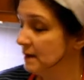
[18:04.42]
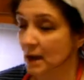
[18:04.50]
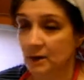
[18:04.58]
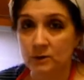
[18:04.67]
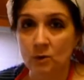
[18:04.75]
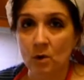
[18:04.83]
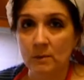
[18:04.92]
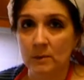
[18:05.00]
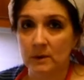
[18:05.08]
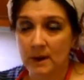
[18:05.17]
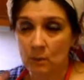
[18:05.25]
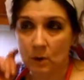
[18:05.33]
Now
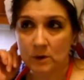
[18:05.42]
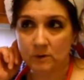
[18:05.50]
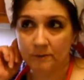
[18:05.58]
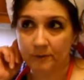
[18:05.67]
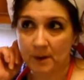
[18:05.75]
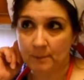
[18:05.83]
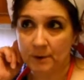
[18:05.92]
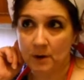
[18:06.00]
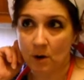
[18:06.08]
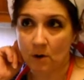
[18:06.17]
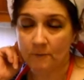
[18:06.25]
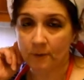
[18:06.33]
normally when you flip
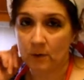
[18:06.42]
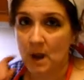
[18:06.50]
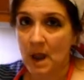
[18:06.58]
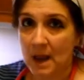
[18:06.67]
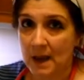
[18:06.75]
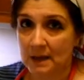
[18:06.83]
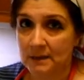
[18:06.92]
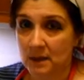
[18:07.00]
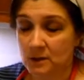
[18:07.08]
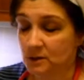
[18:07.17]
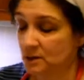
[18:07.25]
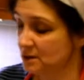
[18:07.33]
it over, it
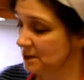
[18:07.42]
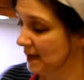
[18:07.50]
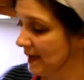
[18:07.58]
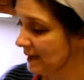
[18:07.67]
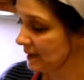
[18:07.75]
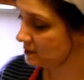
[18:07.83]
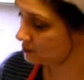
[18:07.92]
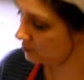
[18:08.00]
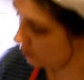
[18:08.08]
doesn't take as